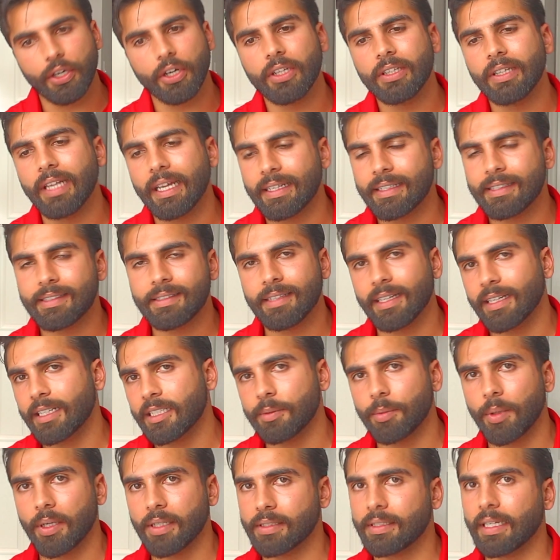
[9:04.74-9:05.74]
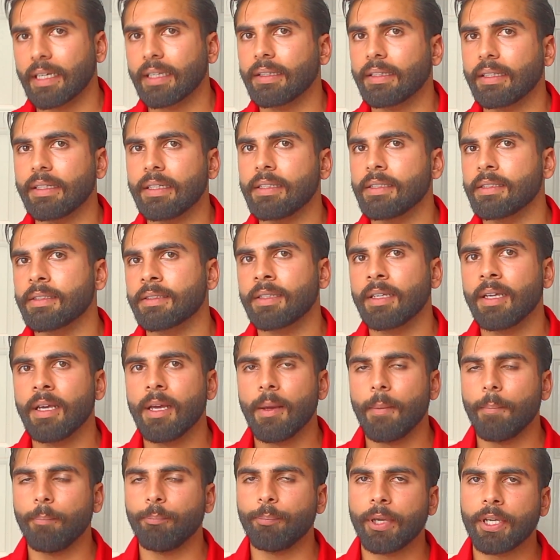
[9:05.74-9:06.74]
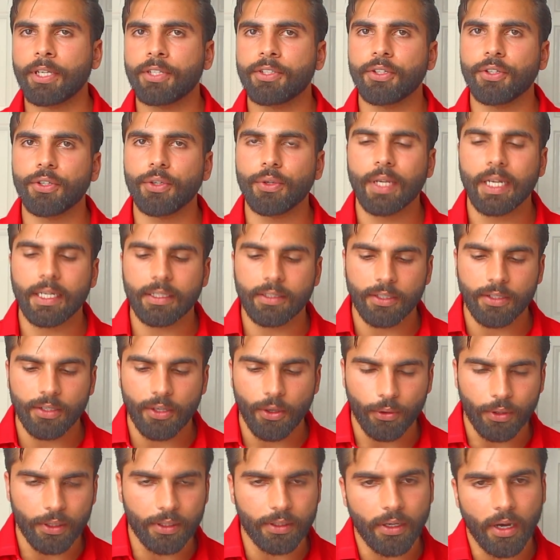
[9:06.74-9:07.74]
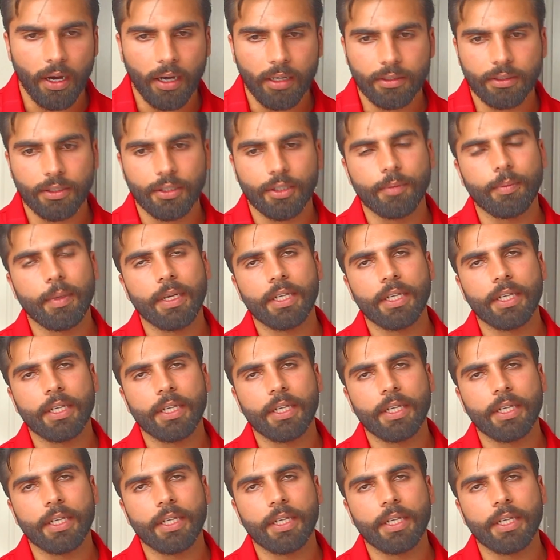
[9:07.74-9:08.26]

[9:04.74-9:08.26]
a good like six months at least make sure you get to know the doctor,